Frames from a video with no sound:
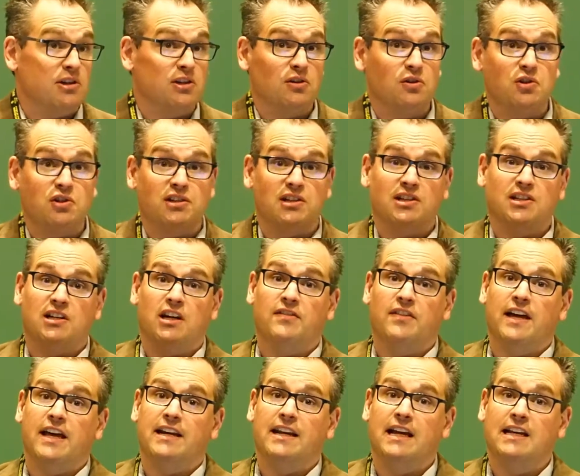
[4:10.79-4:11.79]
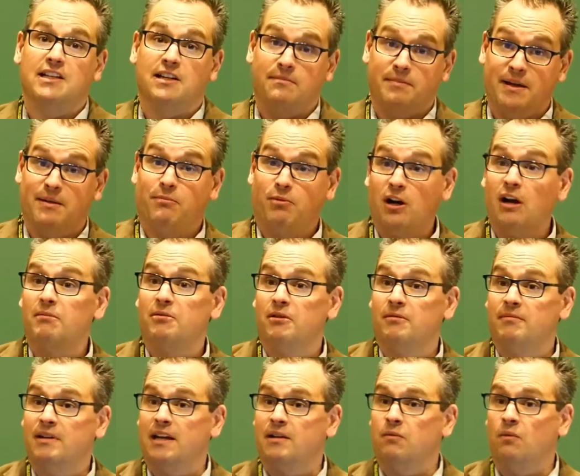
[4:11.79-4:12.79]
socialists saw that as a big
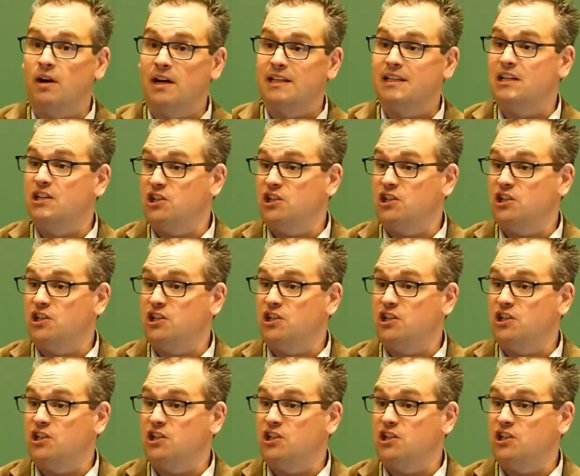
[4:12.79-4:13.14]
problem and wanted